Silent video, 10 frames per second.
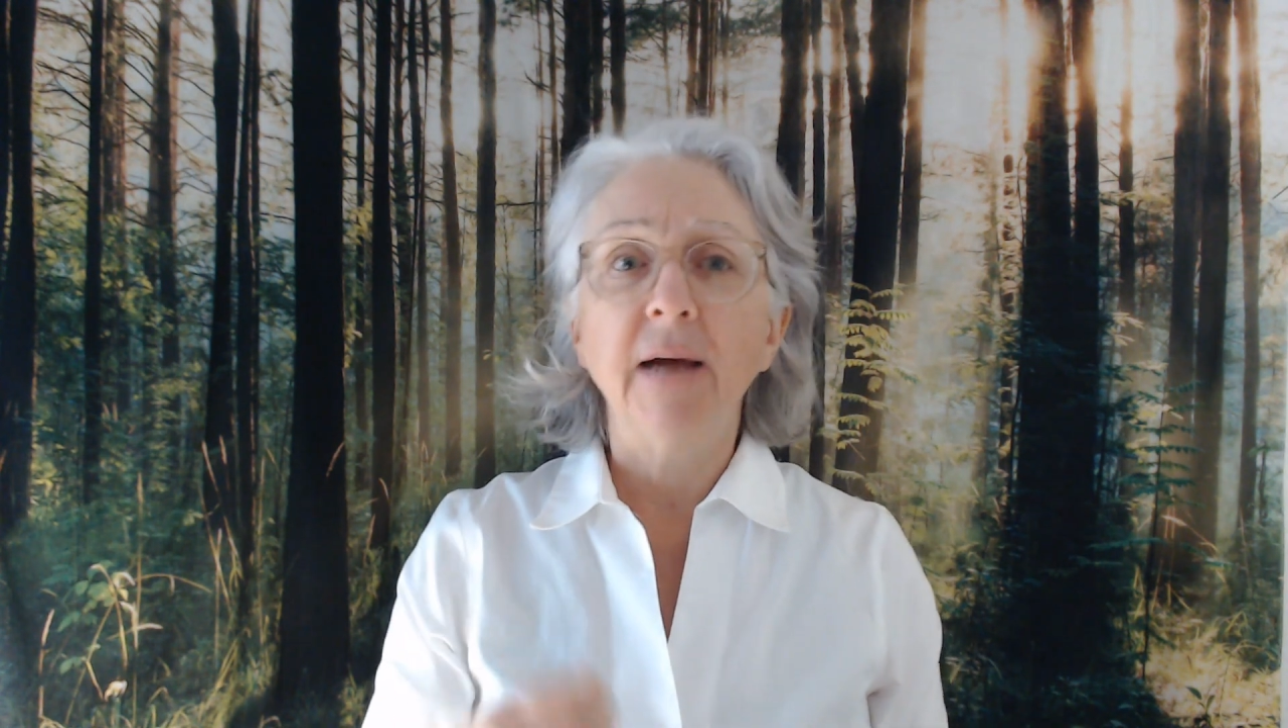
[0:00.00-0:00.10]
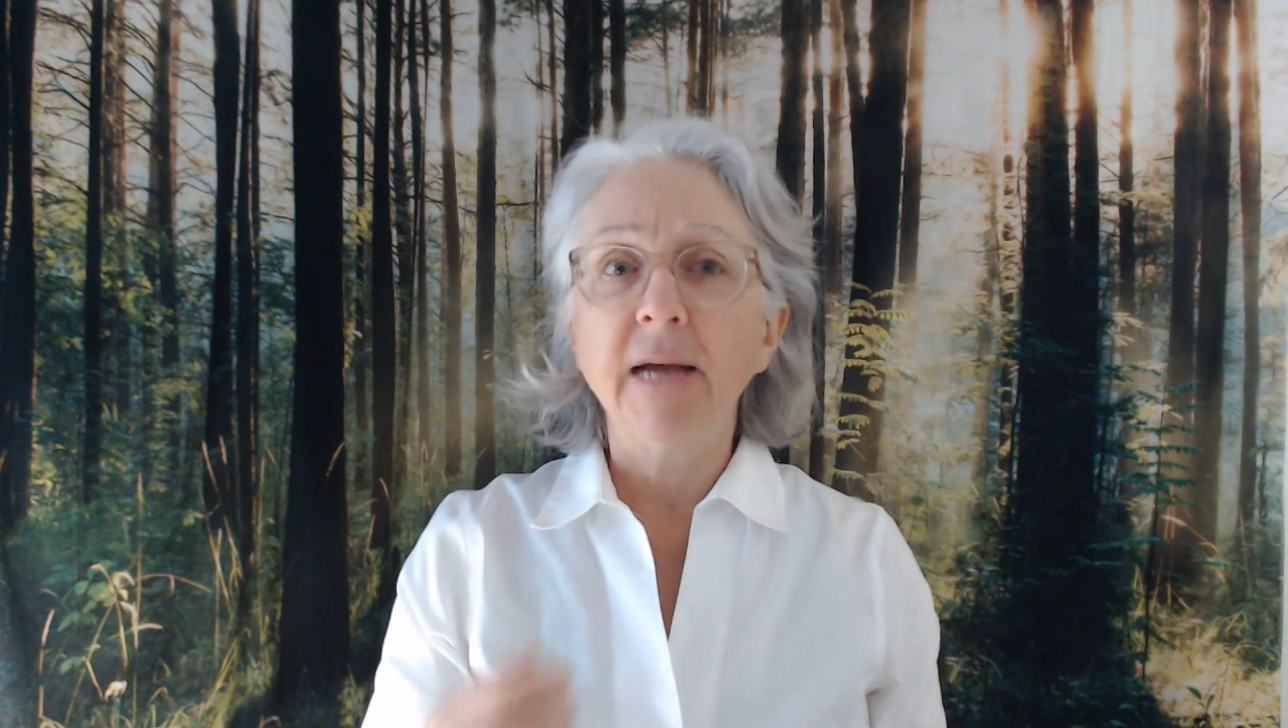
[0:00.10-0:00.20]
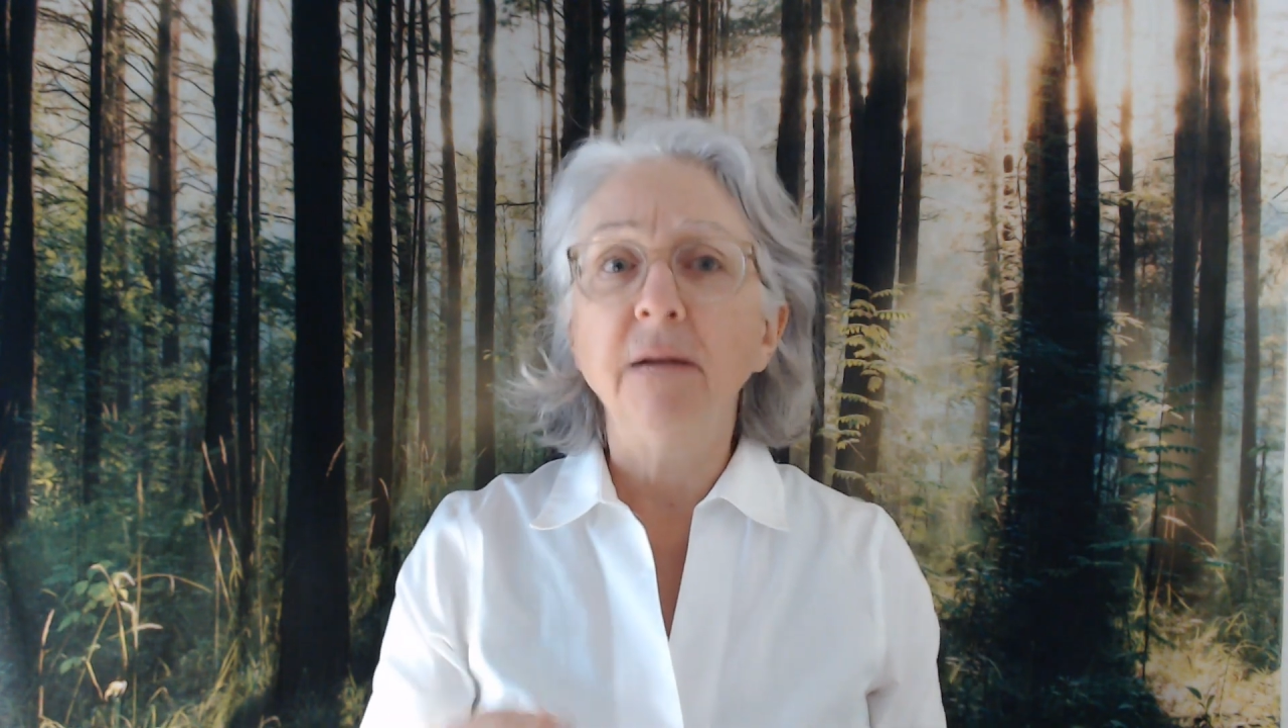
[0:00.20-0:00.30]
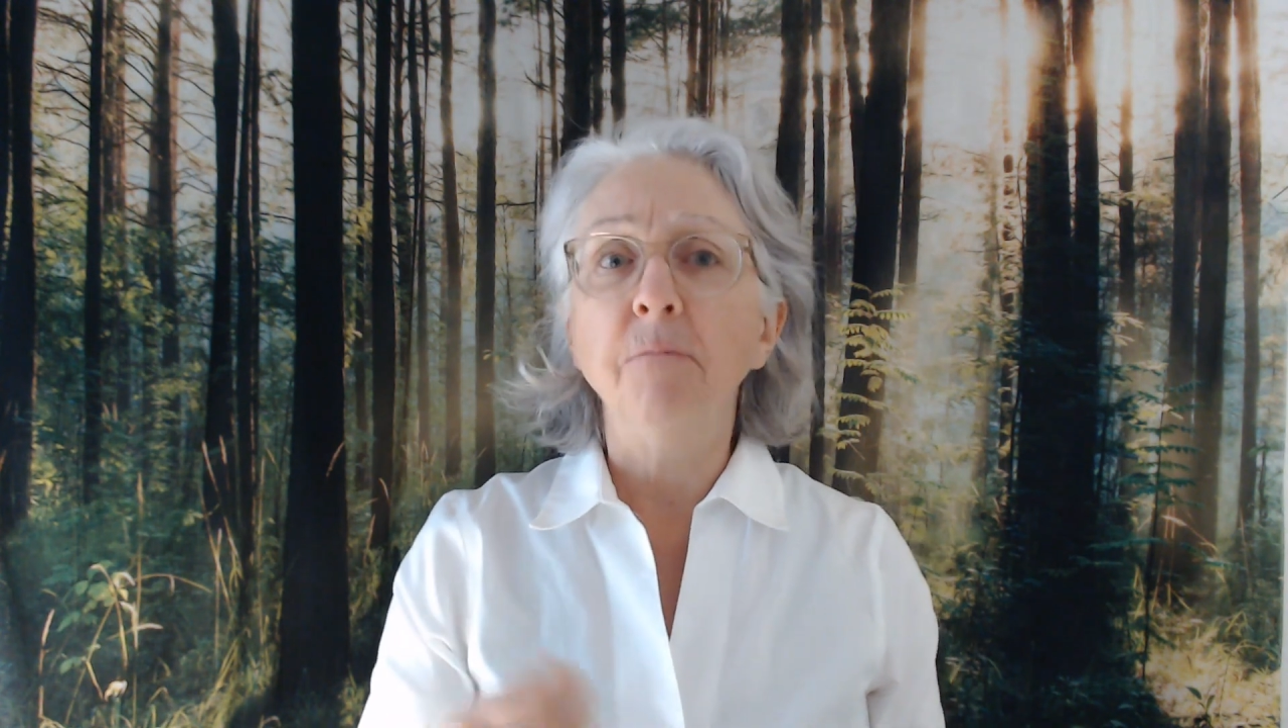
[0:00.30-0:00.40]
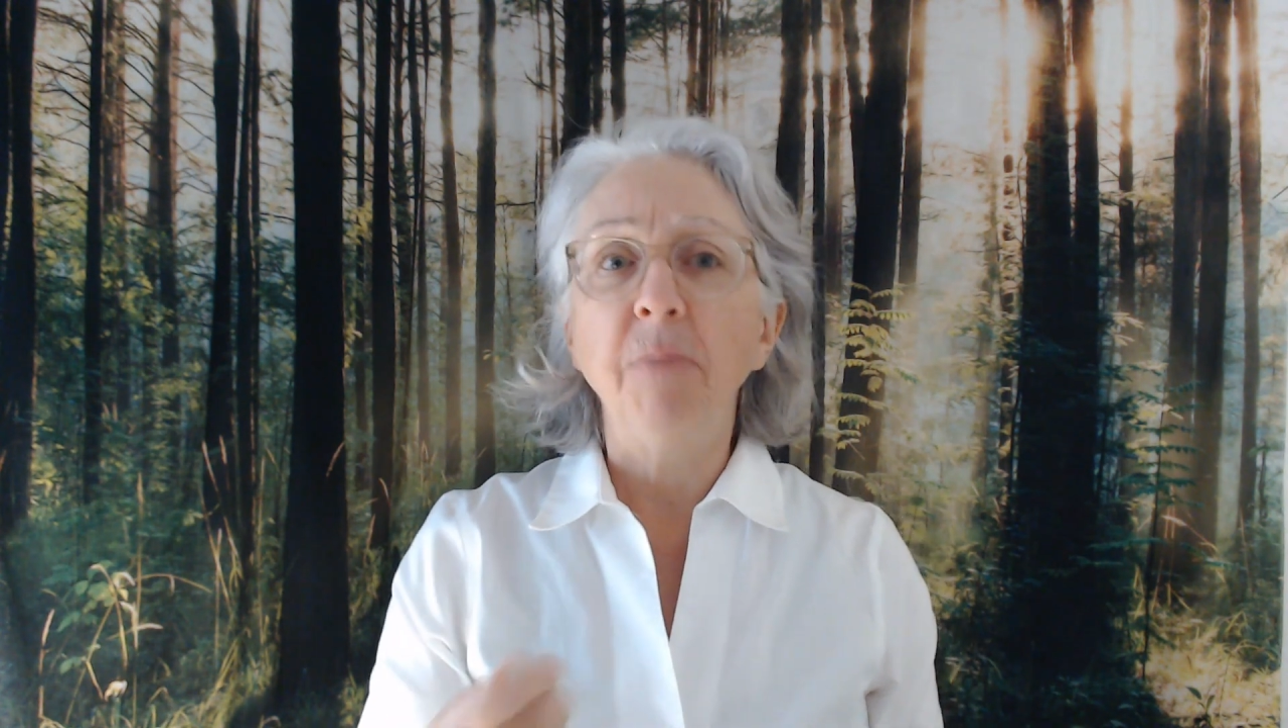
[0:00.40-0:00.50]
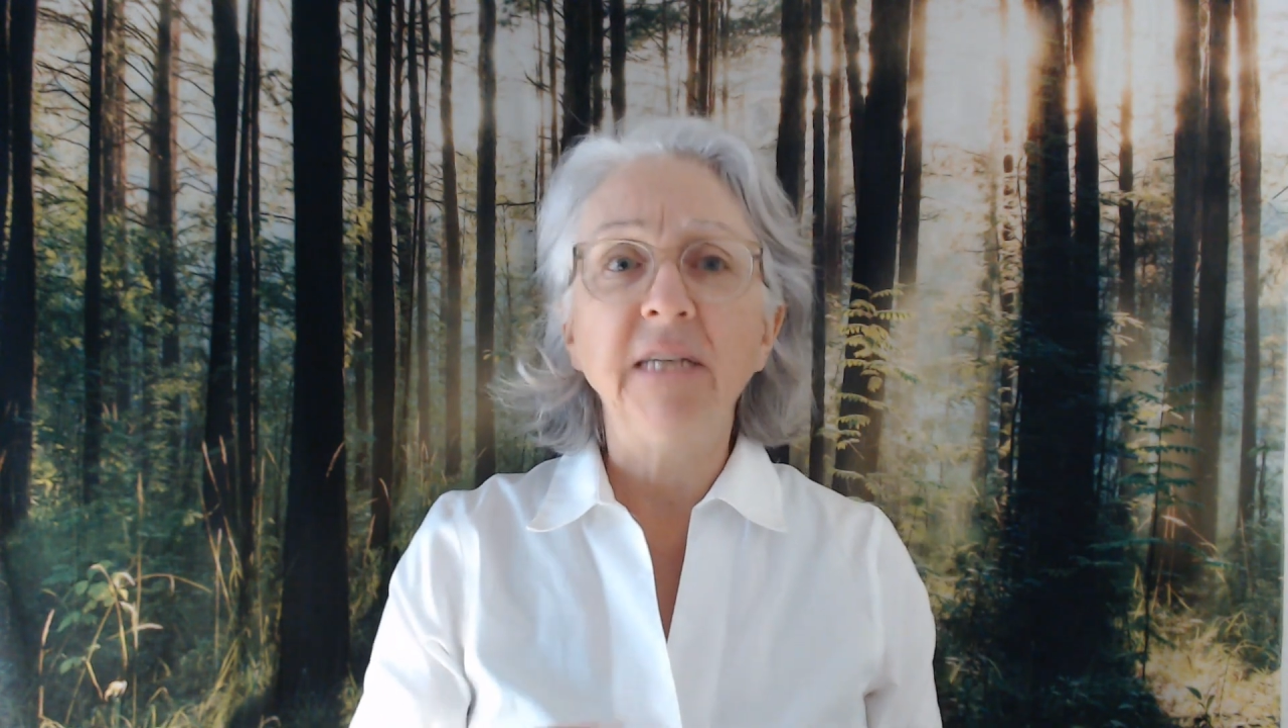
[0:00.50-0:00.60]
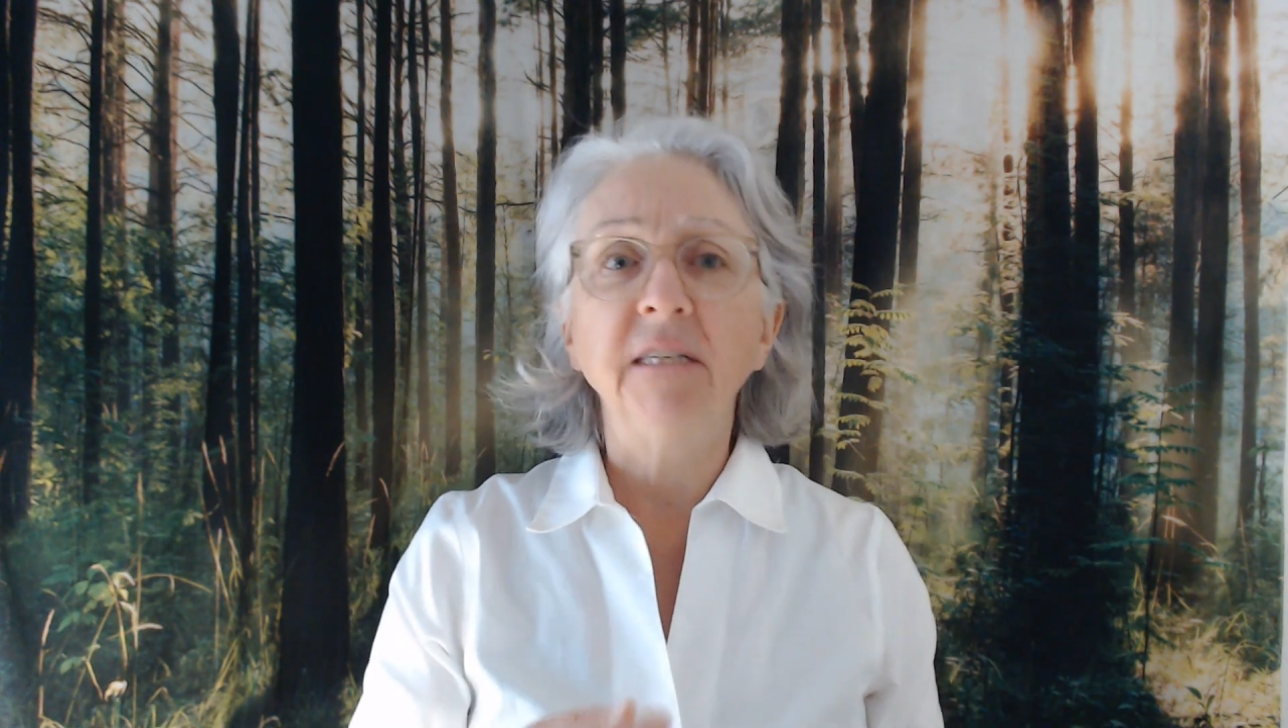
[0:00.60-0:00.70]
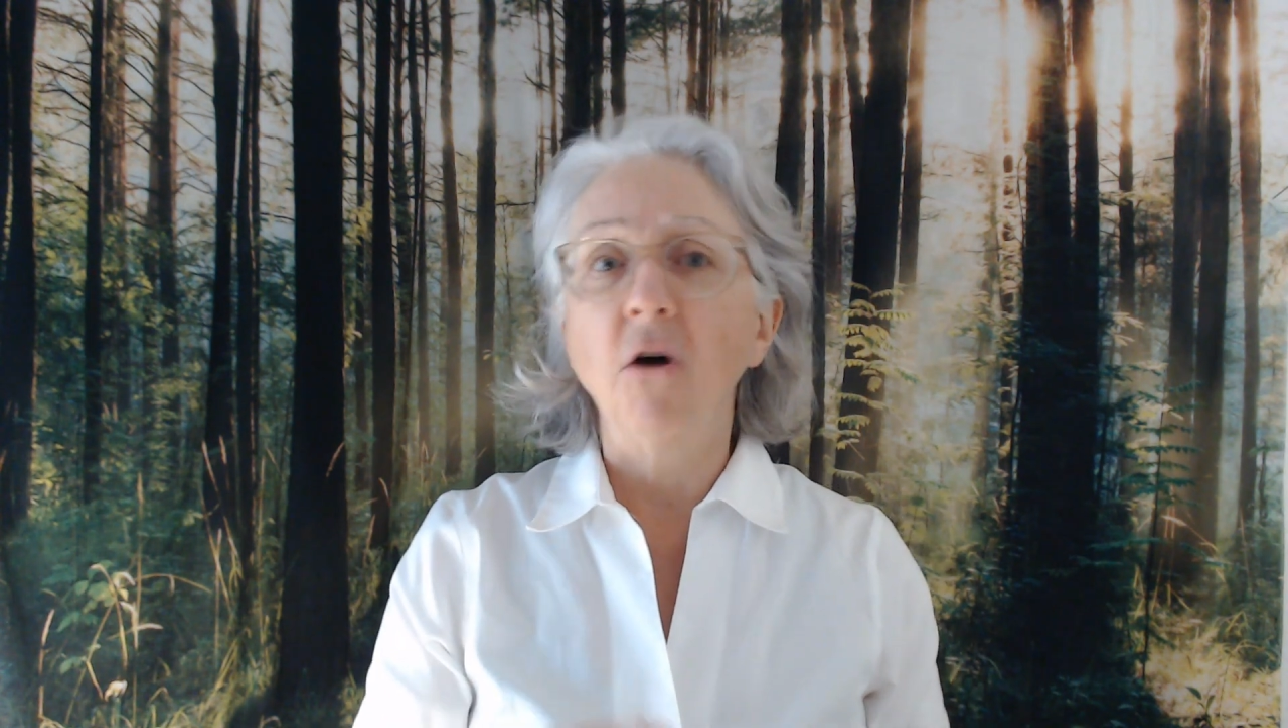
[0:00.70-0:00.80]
item based